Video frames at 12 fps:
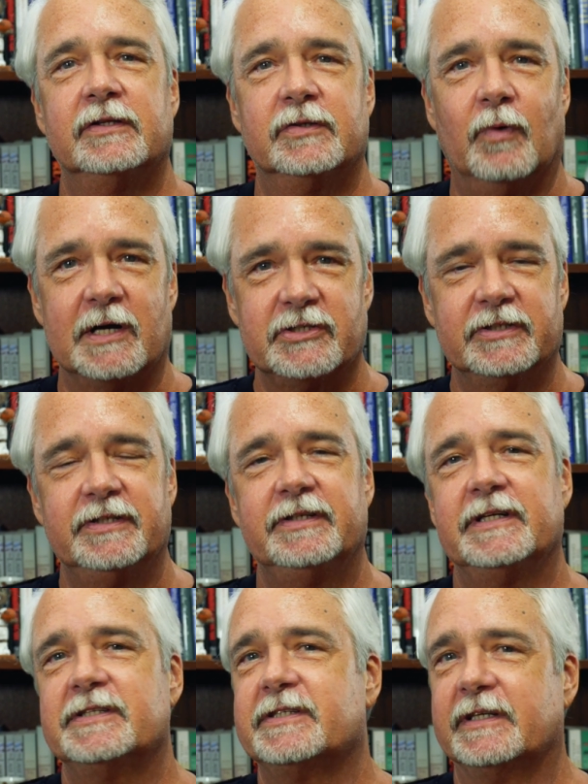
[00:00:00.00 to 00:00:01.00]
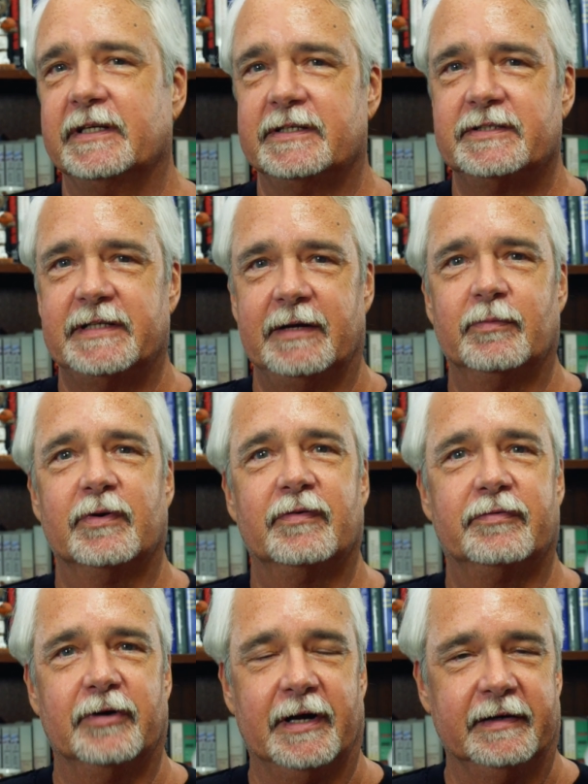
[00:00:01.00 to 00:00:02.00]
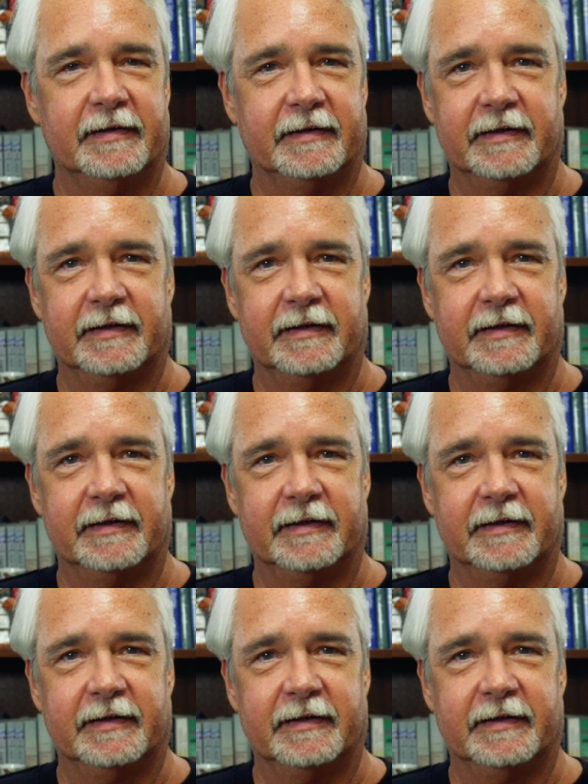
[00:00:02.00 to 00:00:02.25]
to Washington, D.C., stayed with a friend